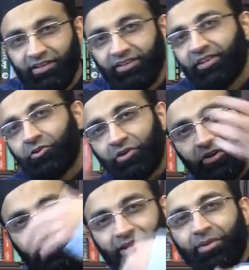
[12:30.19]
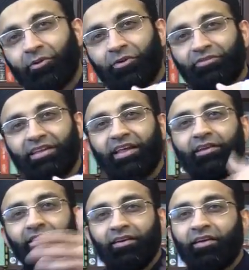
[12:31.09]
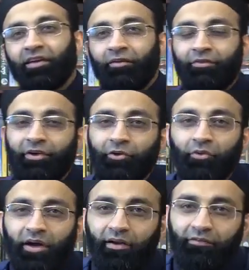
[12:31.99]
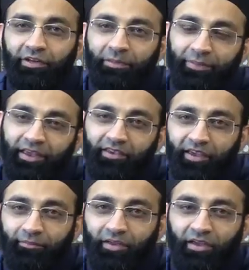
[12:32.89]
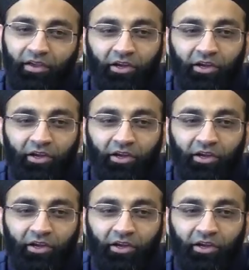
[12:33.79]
hadith that you cannot come out of the land where you are, where the plague came.